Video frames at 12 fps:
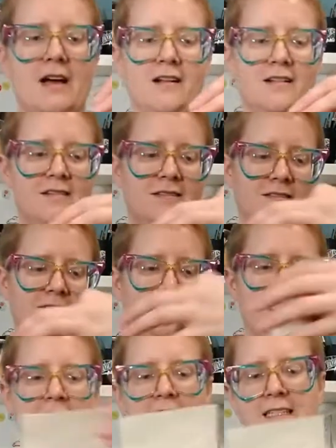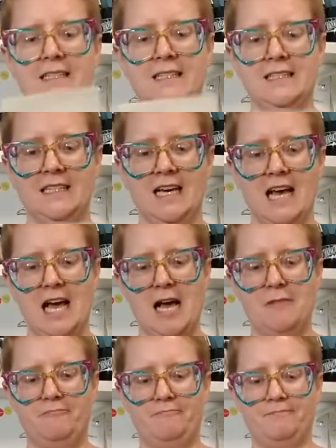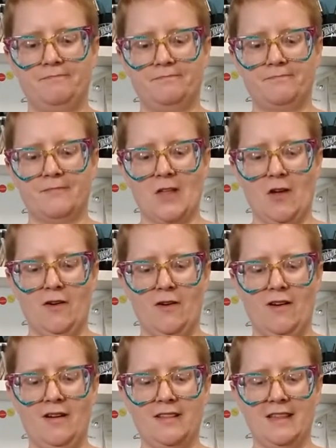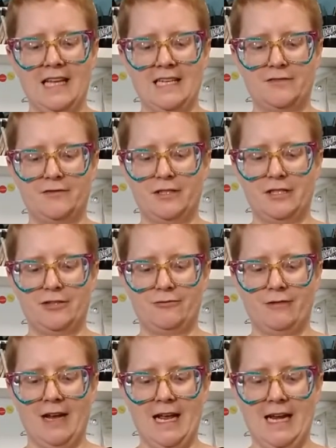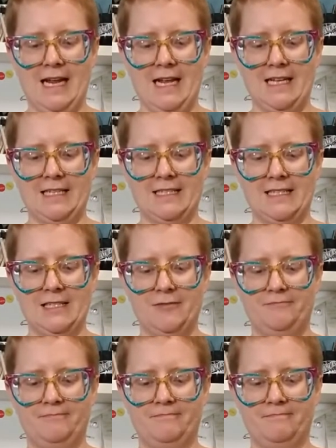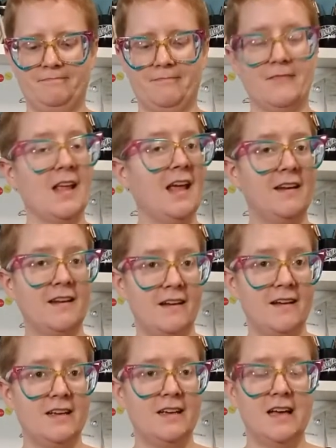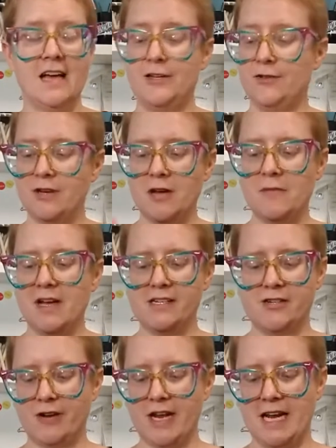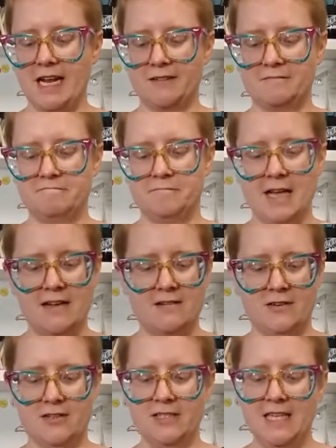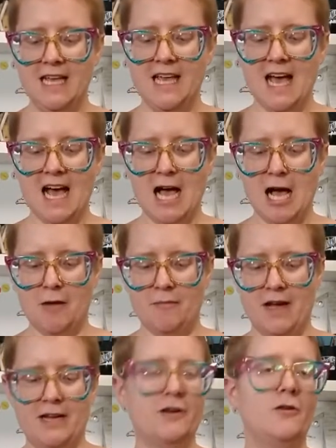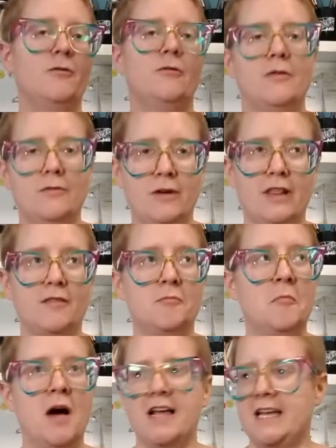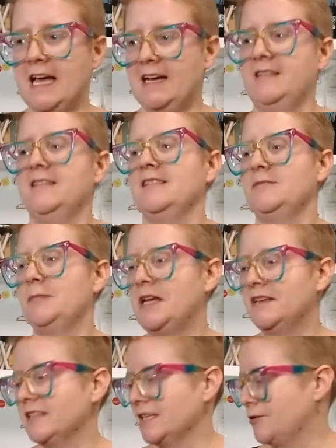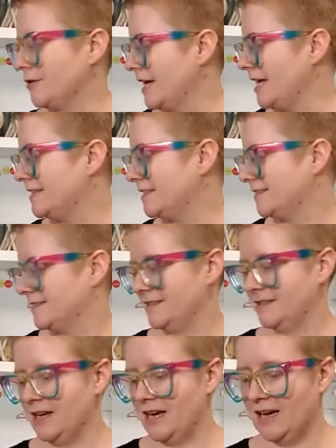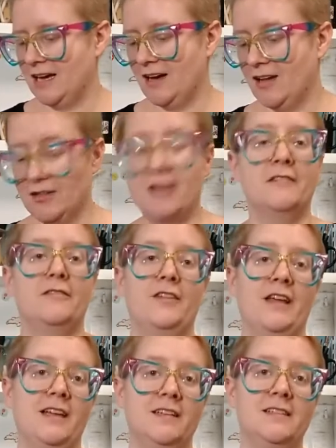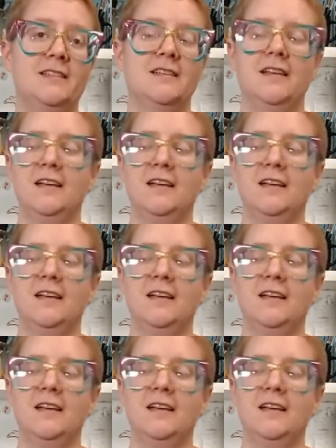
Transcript: well. Aw, thanks for the tradings. And I do not mind trading at all. I know with my gals, because I create a lot of things,